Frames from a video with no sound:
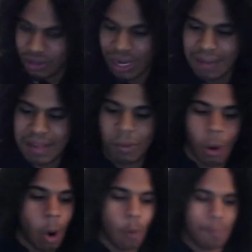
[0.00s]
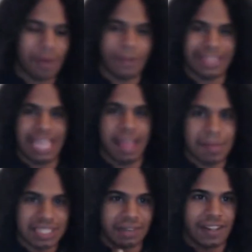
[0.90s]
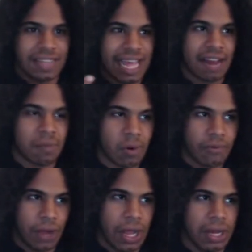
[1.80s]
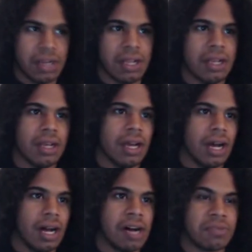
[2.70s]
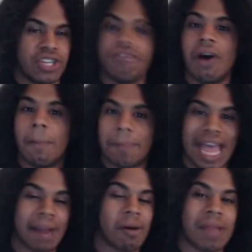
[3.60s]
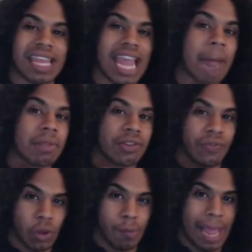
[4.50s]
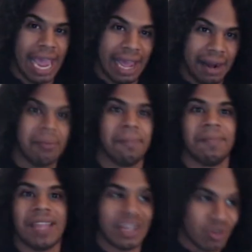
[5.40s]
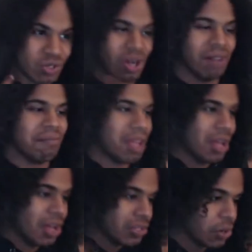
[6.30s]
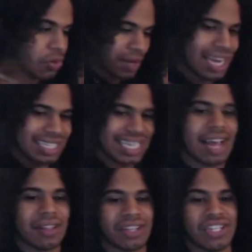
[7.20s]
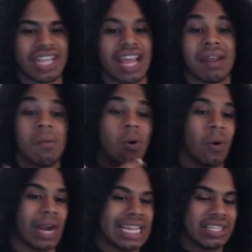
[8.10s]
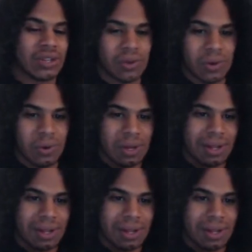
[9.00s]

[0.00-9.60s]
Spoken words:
be more open with them and stuff like that, have more fun. She felt bad about making Amethyst feel bad, and so you kind of see now that she's getting more into